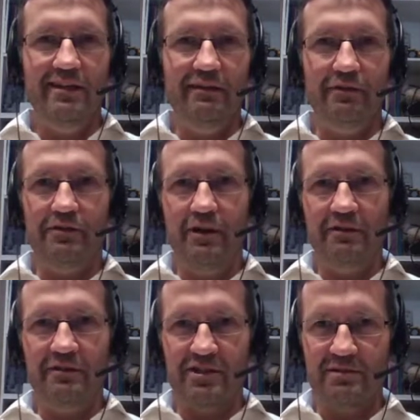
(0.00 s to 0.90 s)
If you
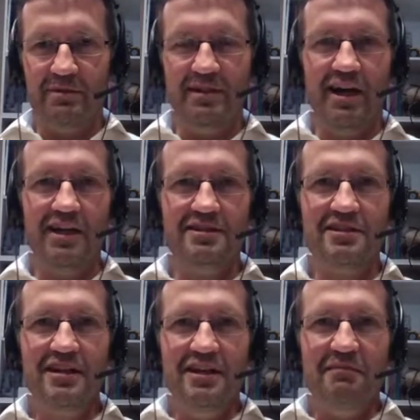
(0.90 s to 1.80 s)
don't, just be
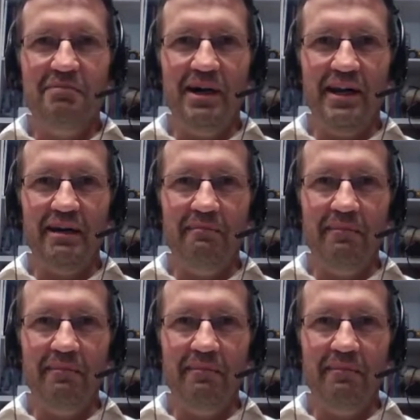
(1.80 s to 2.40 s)
nice. But